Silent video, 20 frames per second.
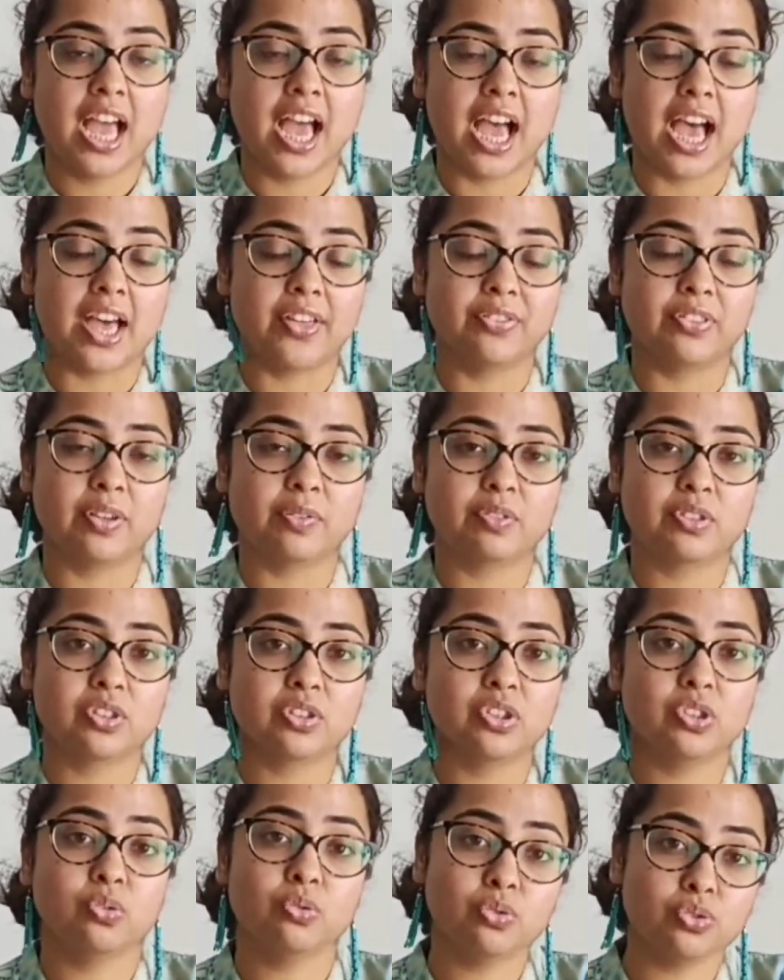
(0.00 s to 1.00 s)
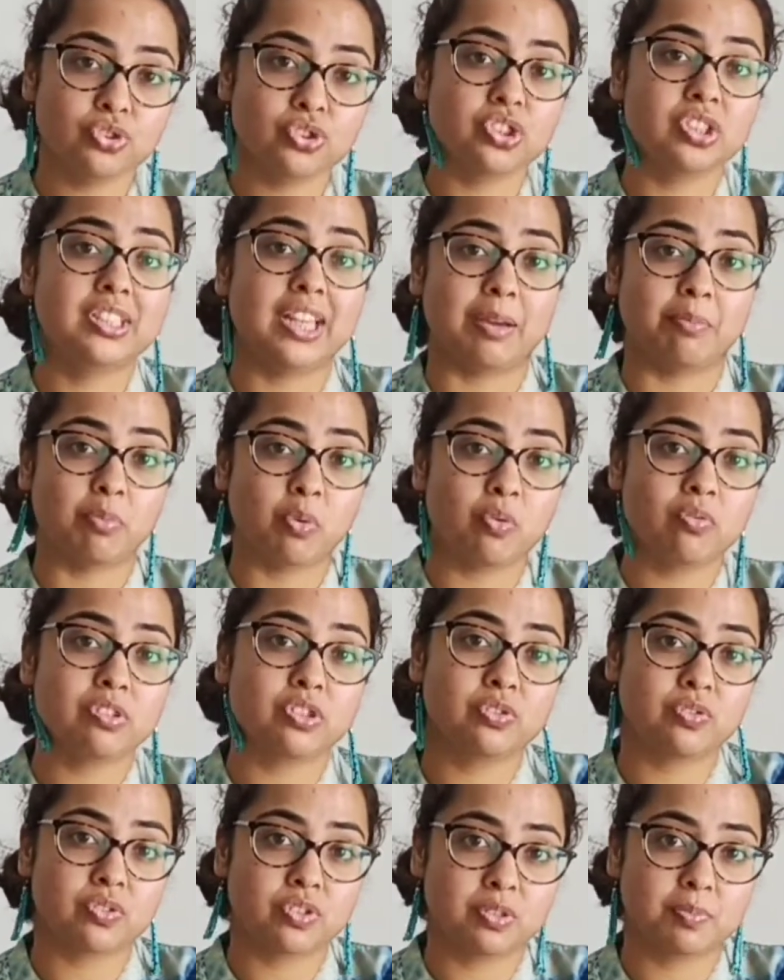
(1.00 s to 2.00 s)
and there was a huge demo
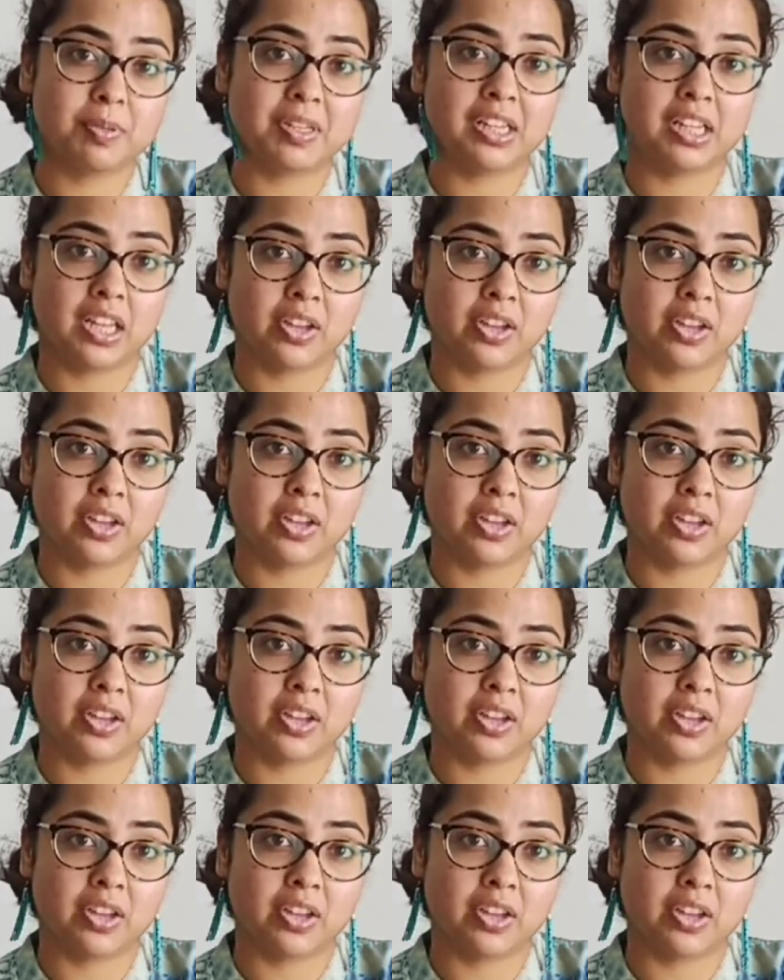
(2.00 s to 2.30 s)
which was being